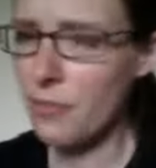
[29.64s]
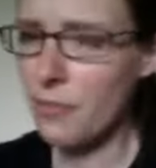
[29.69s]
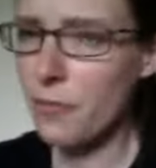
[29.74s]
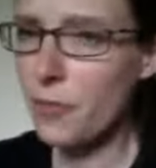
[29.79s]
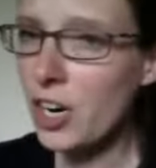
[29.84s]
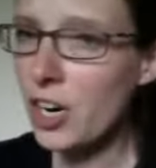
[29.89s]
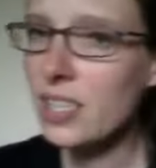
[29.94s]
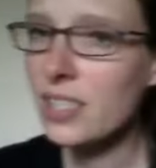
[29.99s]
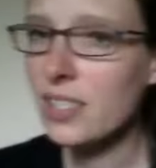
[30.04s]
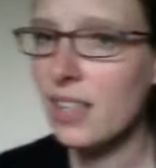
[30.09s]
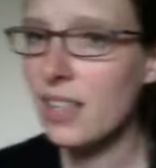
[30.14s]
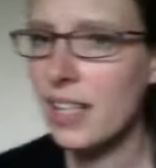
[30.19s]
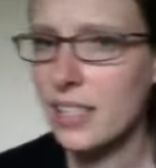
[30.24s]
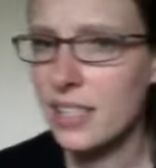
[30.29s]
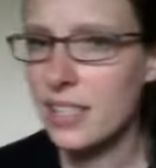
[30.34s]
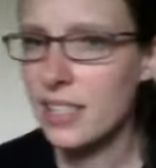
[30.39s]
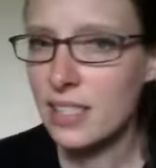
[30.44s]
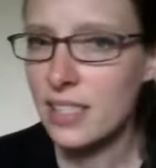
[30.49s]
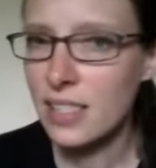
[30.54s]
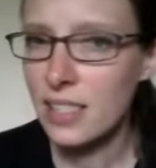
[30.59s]
First,
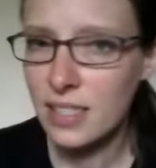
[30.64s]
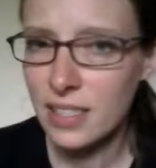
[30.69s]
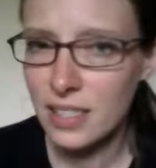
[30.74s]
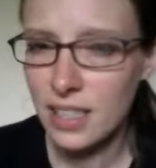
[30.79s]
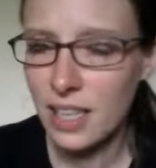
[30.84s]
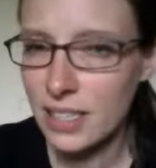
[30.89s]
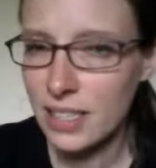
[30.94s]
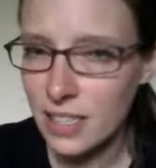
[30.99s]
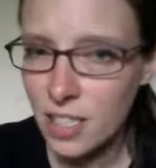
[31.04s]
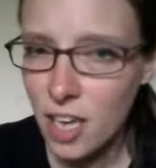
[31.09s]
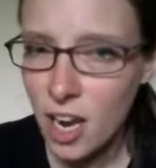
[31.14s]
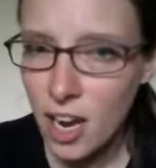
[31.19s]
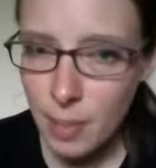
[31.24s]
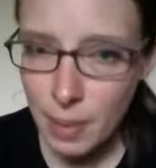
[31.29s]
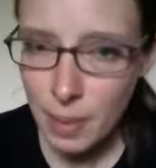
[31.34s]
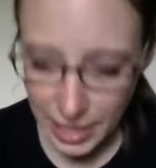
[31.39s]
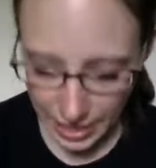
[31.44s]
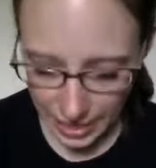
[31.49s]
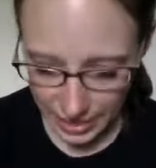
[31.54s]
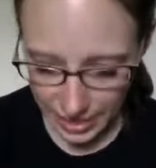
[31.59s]
let's talk
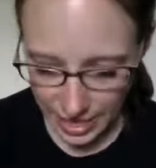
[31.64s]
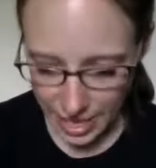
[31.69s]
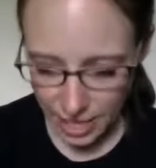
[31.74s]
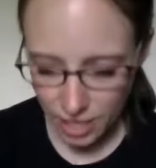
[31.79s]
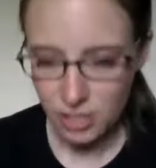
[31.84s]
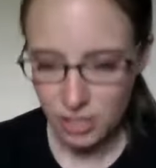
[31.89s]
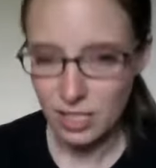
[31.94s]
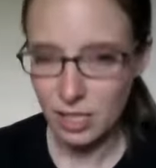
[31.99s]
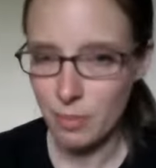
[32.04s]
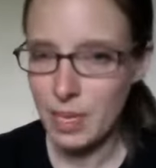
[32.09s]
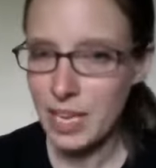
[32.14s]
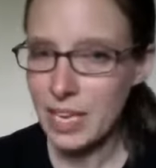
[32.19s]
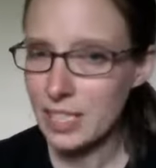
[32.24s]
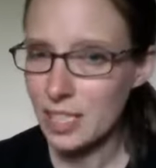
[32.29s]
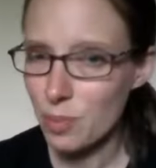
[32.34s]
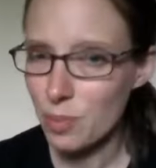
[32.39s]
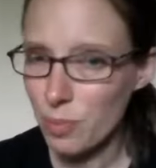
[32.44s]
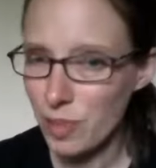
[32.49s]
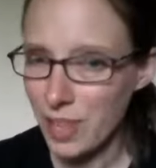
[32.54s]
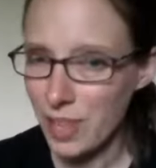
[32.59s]
about the containers. Let me
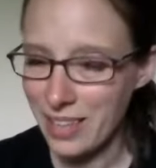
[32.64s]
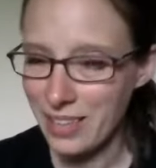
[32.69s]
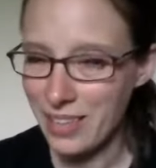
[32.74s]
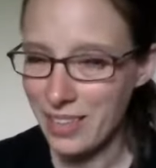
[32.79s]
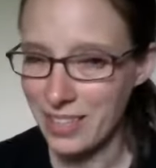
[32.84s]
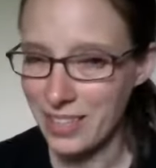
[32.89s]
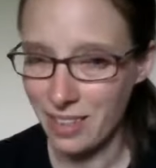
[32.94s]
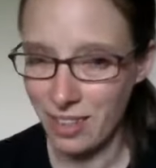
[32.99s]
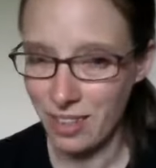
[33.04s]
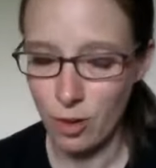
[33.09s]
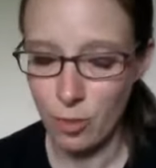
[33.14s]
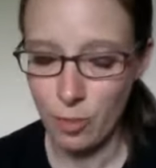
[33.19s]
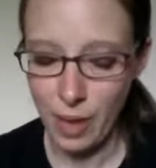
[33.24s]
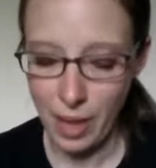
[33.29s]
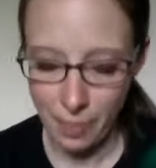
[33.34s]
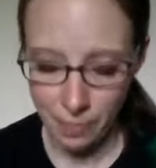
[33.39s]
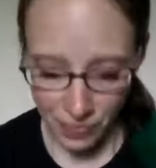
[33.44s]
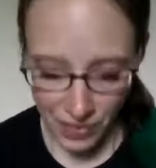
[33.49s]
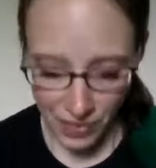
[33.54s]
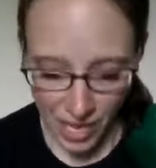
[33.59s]
explain these a little bit.
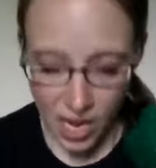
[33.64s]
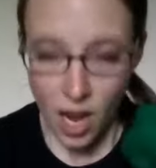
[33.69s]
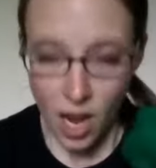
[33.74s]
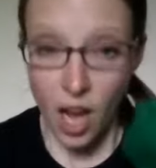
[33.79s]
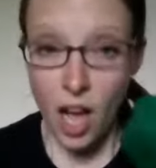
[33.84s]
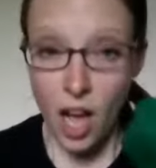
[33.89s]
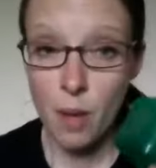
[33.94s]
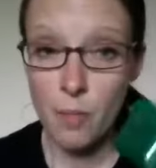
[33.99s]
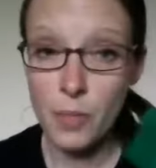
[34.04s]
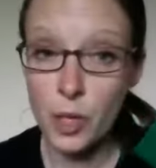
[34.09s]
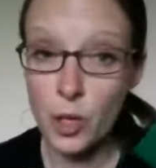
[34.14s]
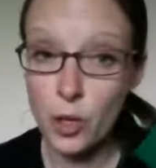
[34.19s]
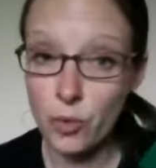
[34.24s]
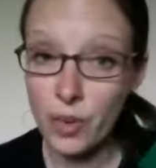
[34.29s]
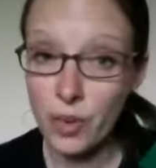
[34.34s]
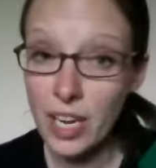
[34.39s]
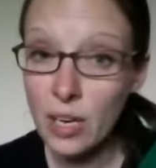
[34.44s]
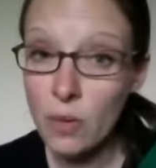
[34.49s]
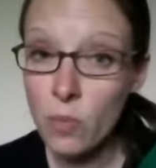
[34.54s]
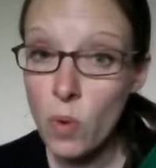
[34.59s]
The
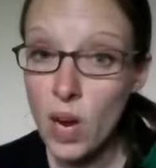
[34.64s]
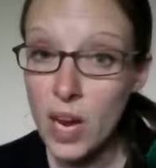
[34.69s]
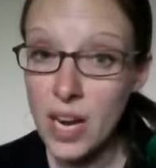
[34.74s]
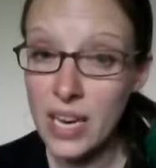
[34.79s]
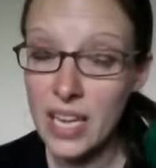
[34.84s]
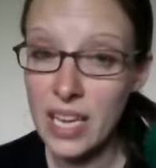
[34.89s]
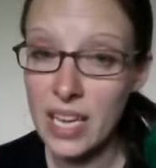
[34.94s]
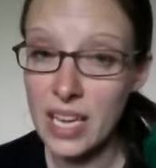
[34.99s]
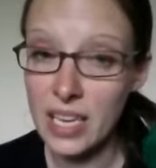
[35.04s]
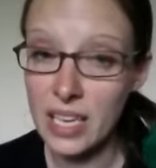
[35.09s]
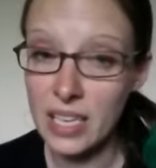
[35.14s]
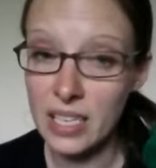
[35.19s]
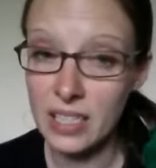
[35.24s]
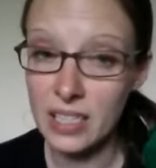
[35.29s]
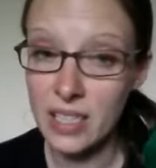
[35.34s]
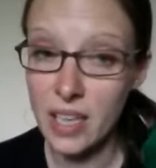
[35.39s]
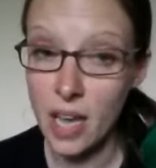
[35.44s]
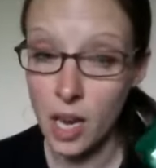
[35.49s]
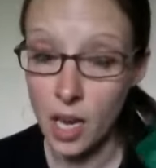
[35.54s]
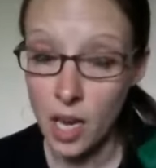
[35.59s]
green one
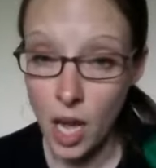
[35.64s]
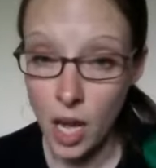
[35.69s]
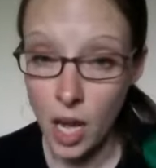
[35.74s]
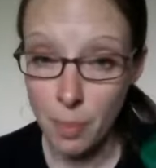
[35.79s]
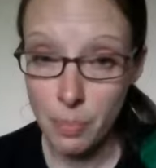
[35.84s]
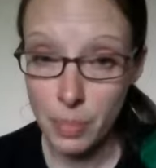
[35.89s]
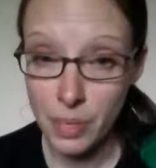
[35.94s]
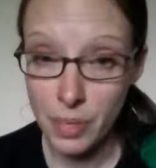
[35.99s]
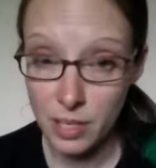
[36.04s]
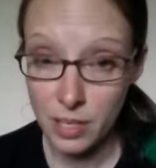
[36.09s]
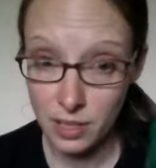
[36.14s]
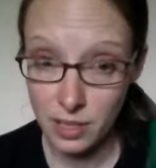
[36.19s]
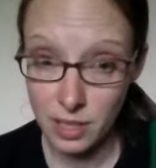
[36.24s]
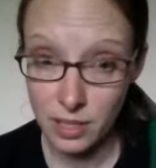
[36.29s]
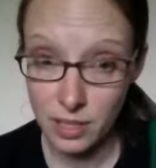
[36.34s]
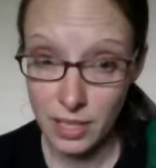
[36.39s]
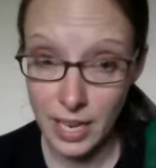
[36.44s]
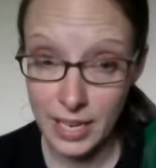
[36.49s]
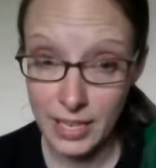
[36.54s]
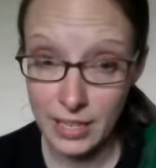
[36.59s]
is a cup,
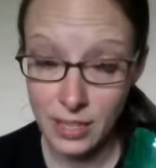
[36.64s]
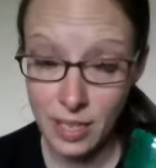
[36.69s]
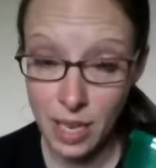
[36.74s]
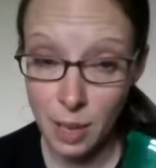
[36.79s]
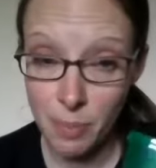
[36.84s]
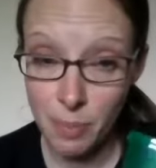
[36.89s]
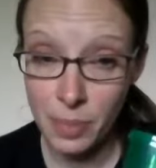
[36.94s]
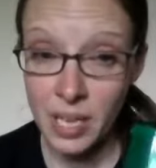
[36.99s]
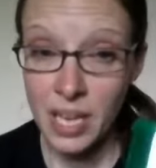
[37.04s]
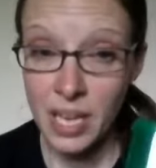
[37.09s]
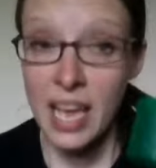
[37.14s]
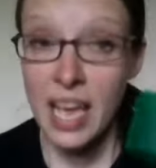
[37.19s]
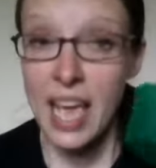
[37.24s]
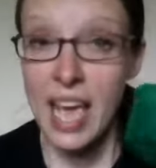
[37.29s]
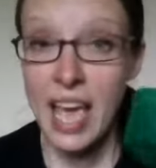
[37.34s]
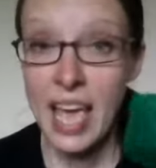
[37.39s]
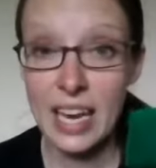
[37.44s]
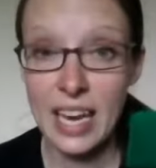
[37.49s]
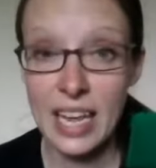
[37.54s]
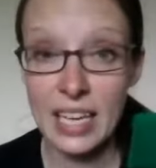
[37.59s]
the size cup,
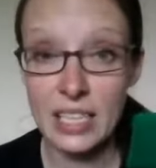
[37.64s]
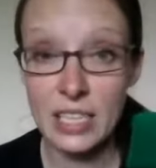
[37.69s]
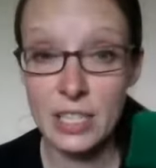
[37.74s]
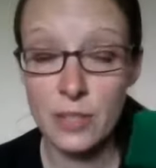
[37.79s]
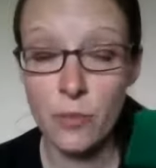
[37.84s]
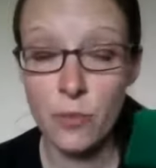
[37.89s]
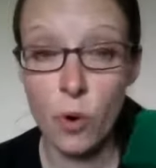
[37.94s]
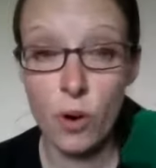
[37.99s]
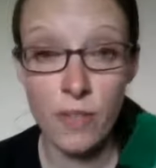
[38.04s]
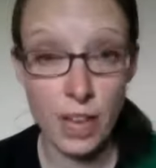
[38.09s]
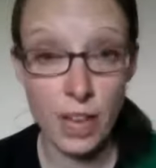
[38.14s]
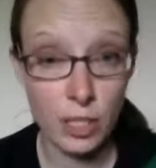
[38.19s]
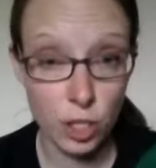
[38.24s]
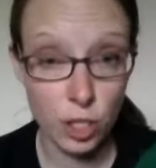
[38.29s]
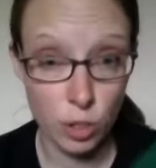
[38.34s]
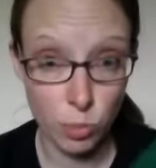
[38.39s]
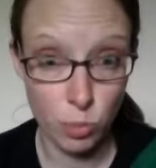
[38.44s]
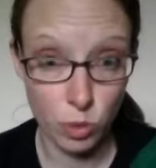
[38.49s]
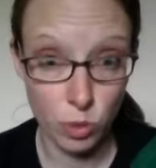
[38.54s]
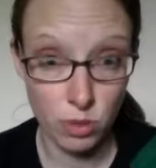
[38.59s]
and it's for
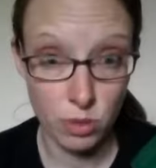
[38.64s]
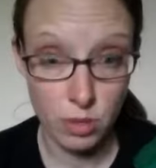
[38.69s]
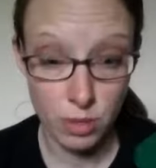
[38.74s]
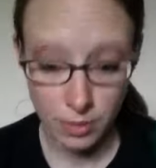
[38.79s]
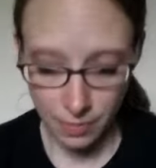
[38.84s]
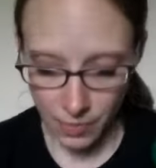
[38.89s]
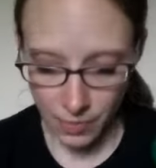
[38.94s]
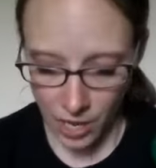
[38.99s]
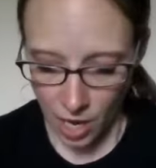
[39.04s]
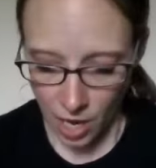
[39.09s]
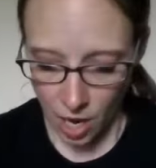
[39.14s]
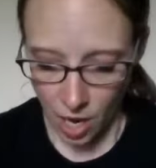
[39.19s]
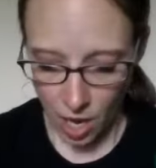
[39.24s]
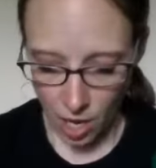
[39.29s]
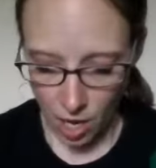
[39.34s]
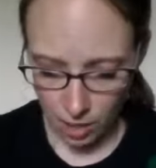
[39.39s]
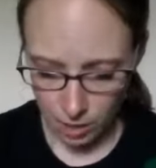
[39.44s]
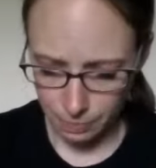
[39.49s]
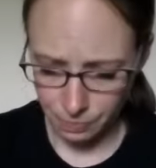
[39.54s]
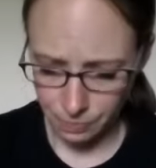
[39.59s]
vegetables.
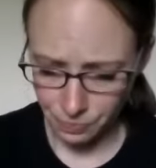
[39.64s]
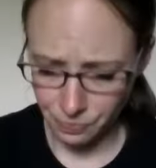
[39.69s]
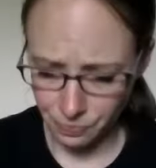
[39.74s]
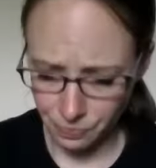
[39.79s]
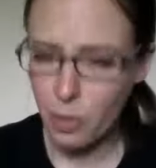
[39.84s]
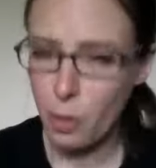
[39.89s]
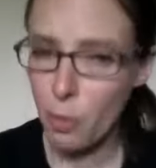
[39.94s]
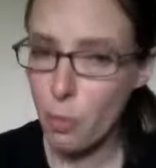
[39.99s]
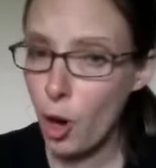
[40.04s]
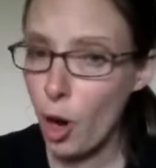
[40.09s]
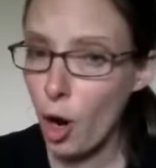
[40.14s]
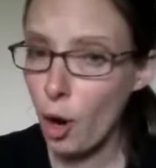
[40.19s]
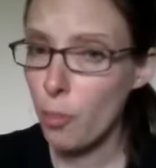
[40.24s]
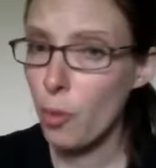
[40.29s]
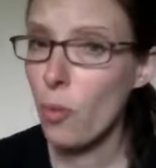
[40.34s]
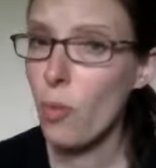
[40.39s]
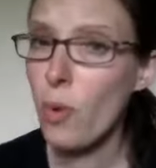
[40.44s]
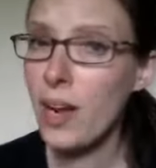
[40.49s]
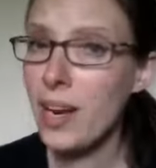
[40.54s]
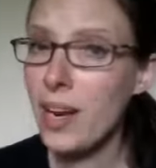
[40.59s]
The
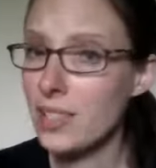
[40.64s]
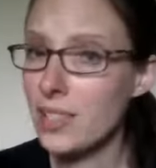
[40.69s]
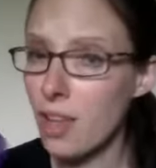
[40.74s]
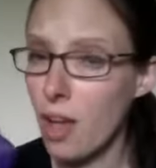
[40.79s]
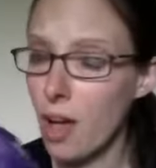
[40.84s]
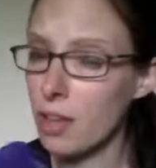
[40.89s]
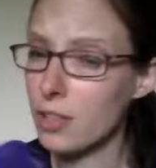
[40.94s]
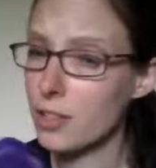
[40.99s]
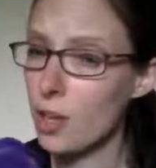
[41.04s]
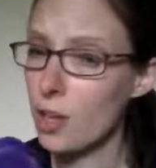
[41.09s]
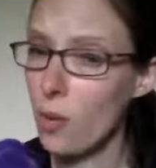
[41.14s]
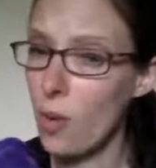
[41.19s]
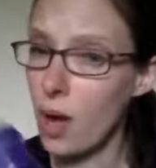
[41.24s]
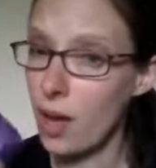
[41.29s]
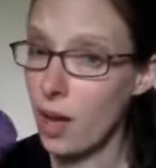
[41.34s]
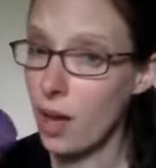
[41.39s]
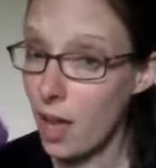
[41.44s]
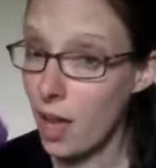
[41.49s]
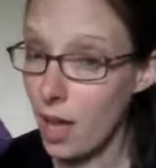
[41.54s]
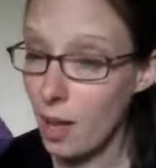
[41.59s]
purple one is also
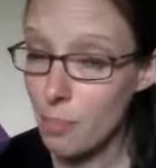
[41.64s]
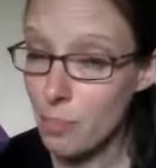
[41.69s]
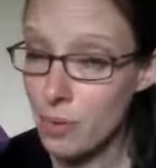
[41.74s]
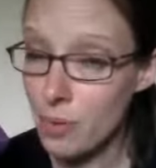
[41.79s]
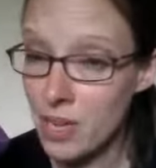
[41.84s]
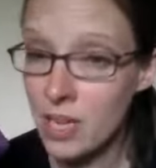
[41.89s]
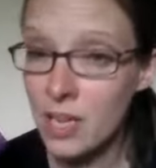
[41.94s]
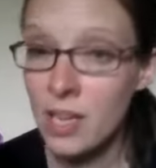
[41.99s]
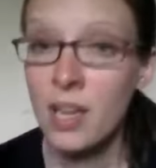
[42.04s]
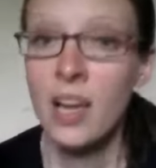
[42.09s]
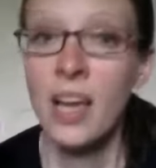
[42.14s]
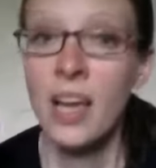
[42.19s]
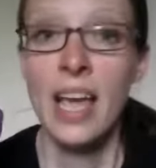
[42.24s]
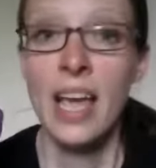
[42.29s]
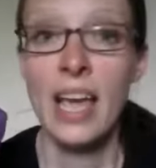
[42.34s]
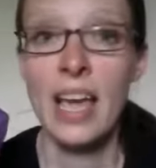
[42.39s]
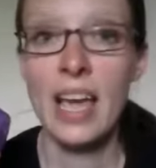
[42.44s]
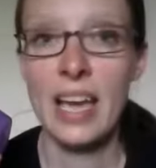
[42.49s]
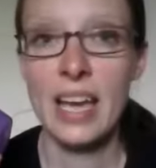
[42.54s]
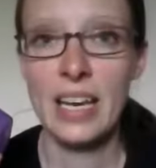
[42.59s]
a cup,
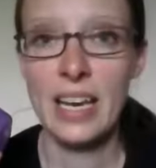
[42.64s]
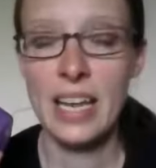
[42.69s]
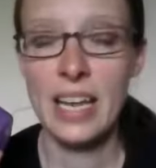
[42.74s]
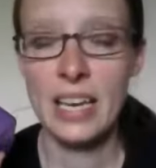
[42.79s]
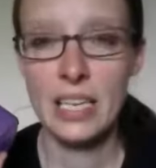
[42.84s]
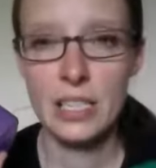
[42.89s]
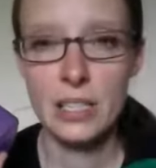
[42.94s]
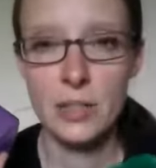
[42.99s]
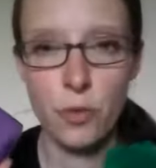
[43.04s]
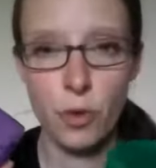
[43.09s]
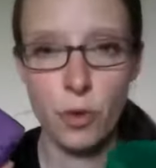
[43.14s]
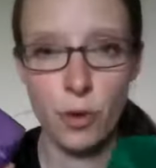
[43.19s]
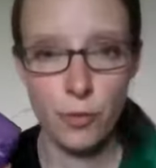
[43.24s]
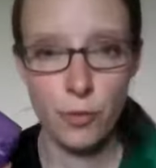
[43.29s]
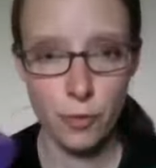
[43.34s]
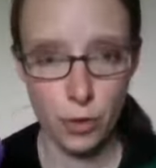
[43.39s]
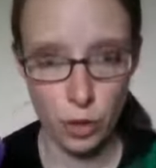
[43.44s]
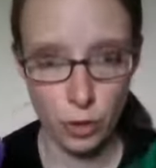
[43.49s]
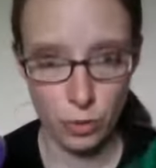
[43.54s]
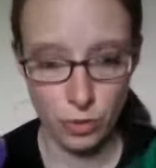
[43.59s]
and it is for
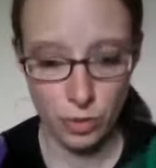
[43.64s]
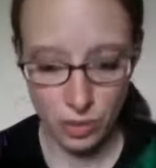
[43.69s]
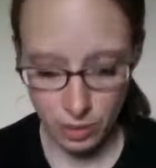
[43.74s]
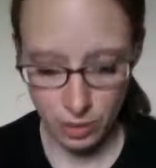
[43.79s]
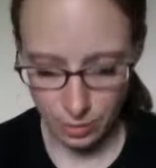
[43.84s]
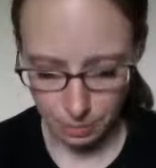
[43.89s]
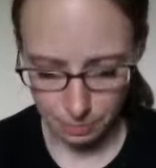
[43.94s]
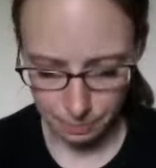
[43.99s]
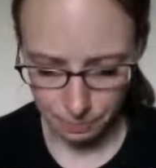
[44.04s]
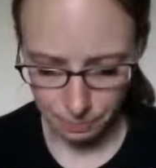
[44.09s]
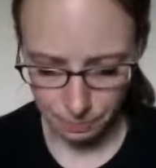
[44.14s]
fruits.